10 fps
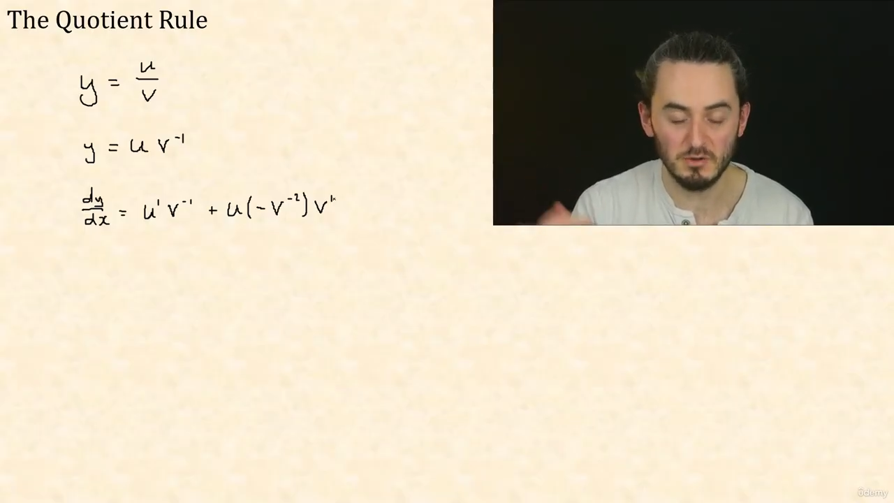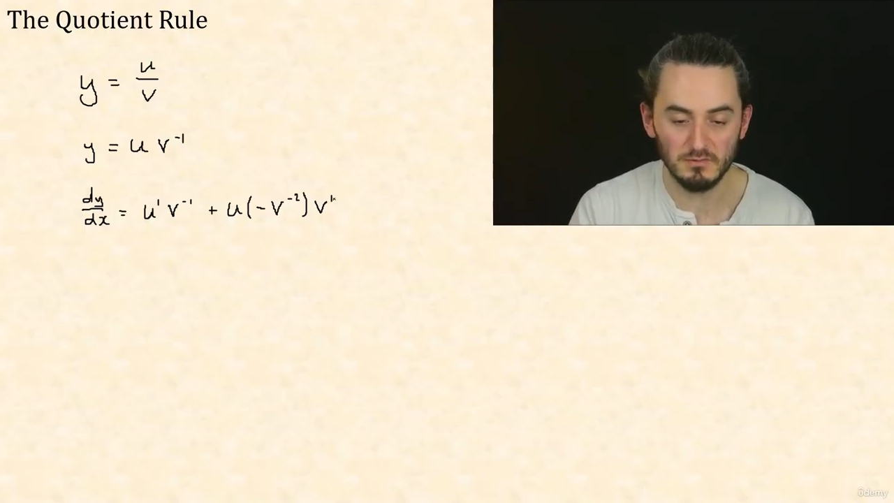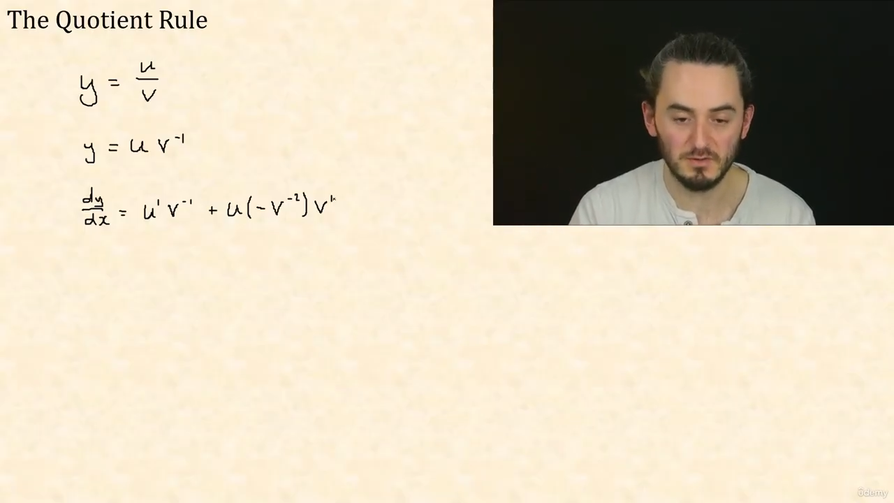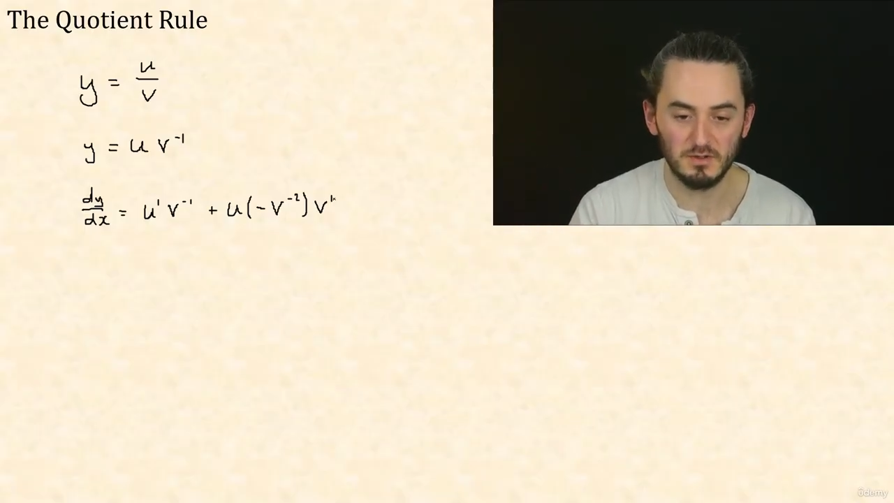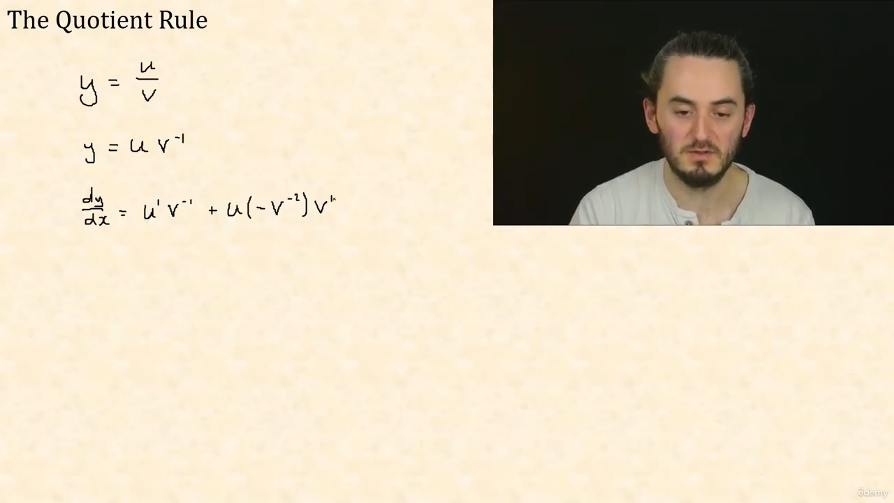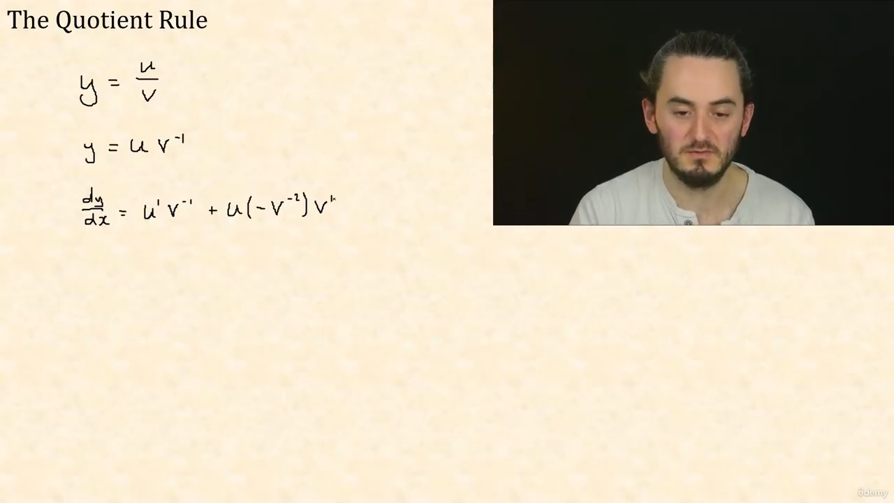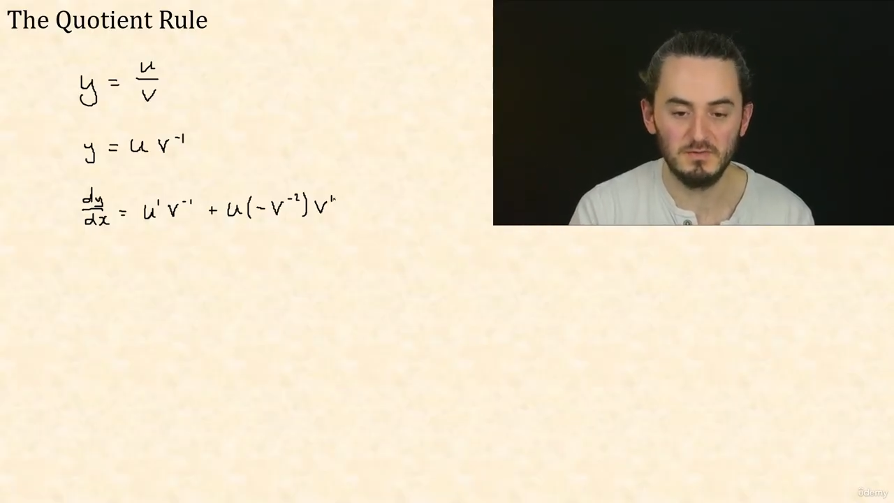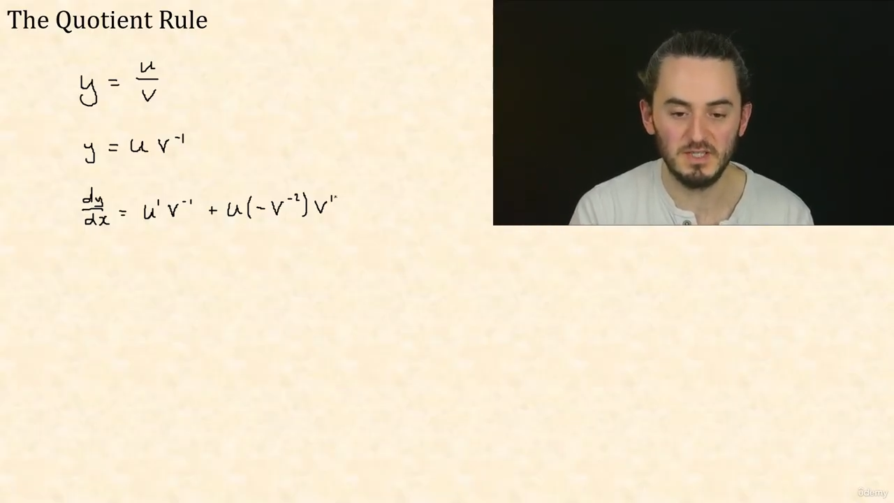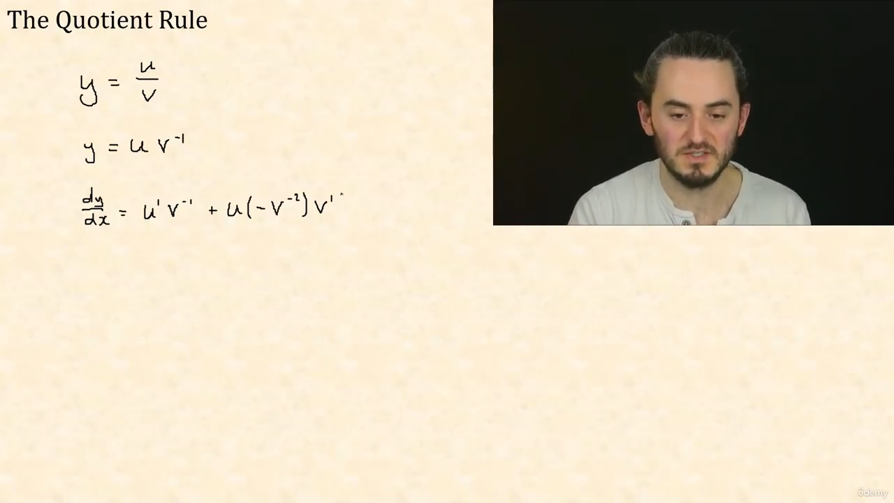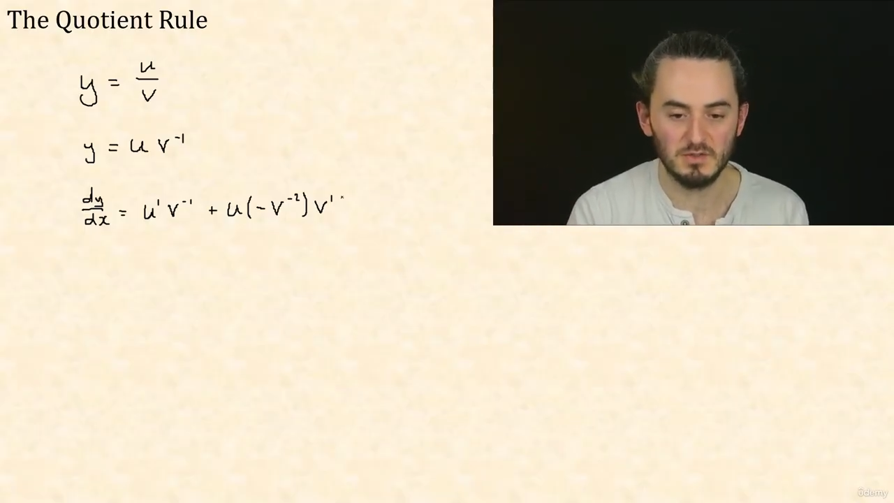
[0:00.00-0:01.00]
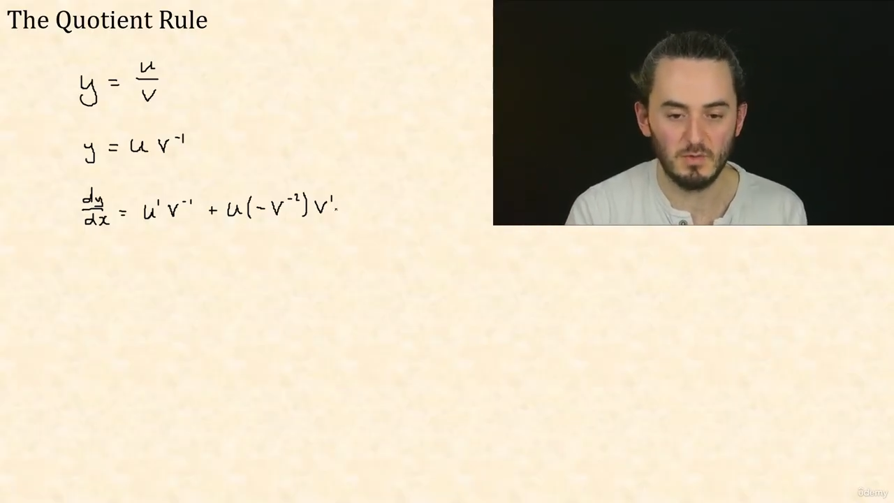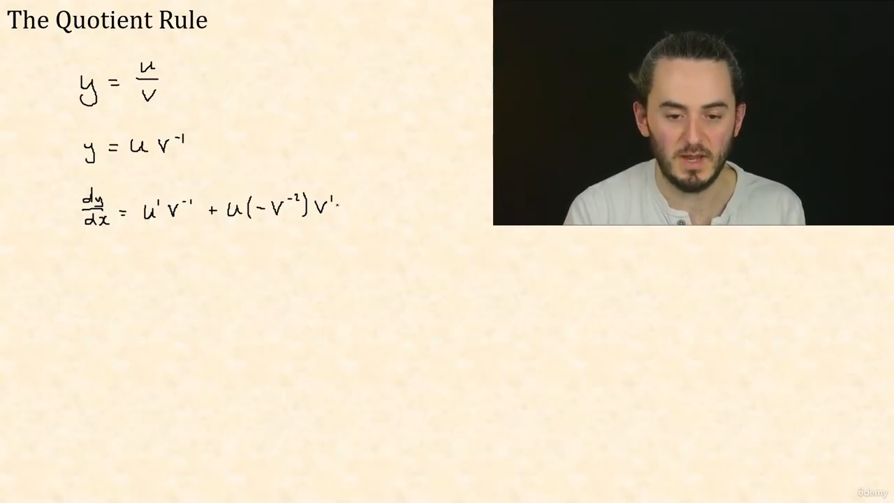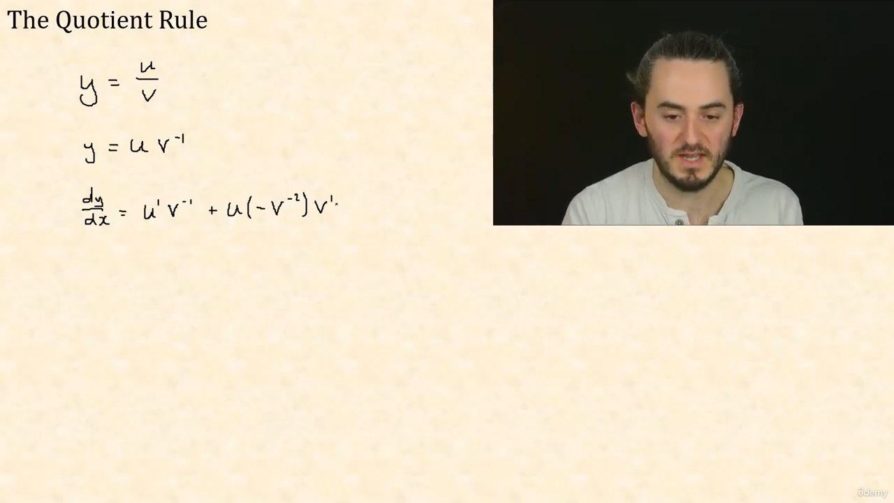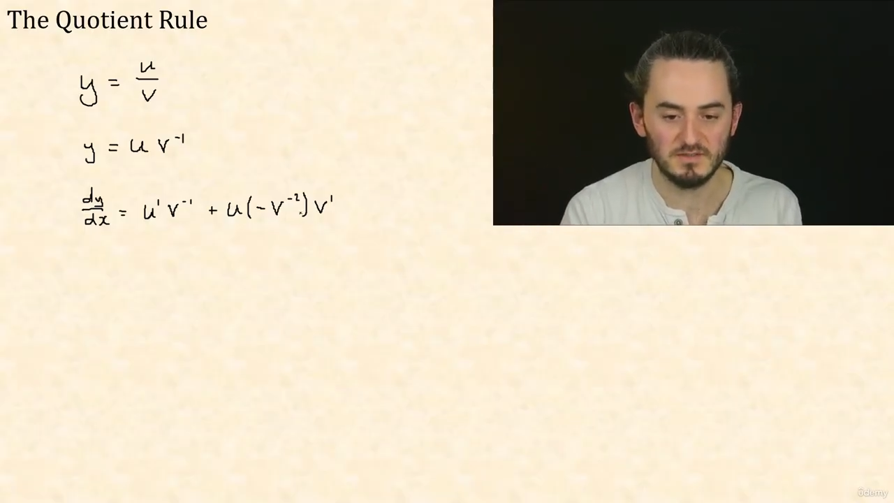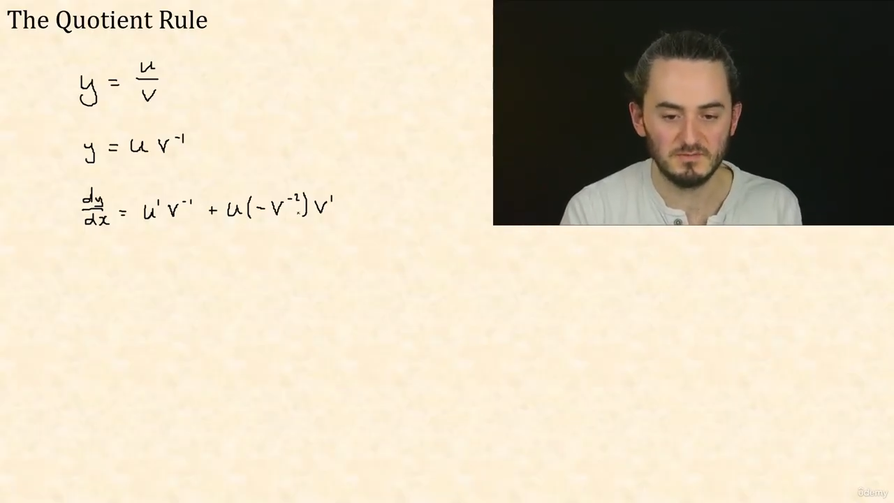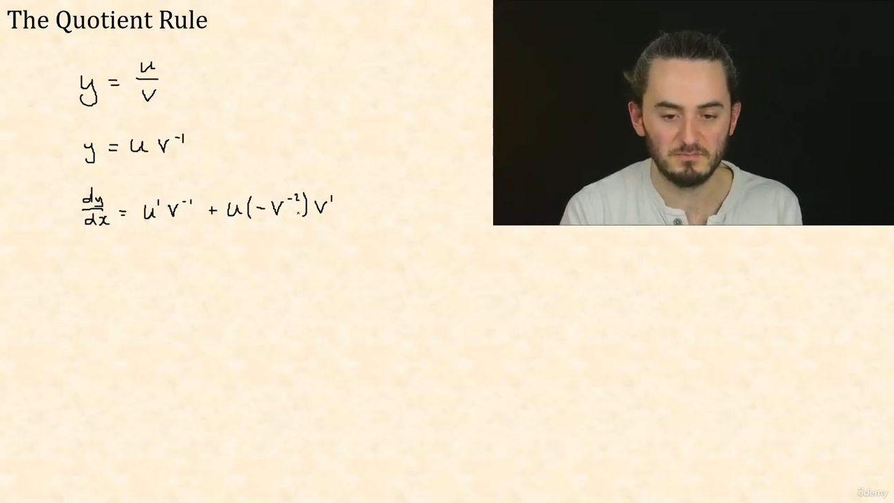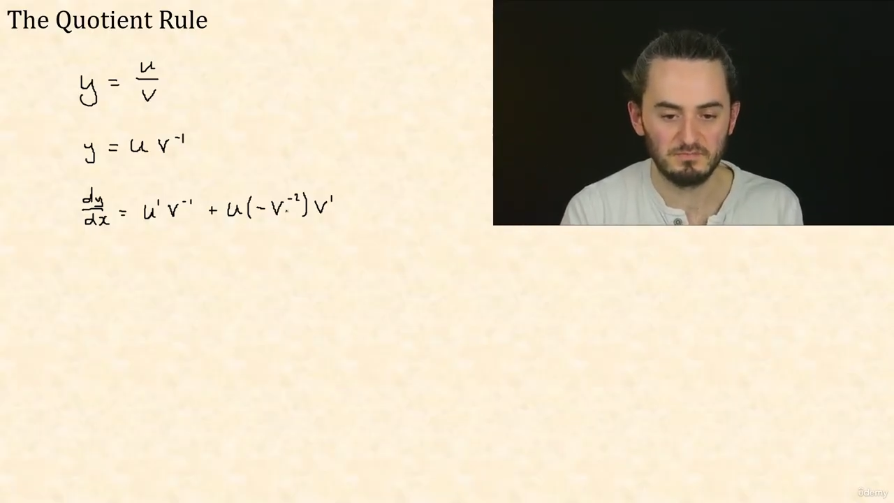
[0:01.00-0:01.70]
over v squared.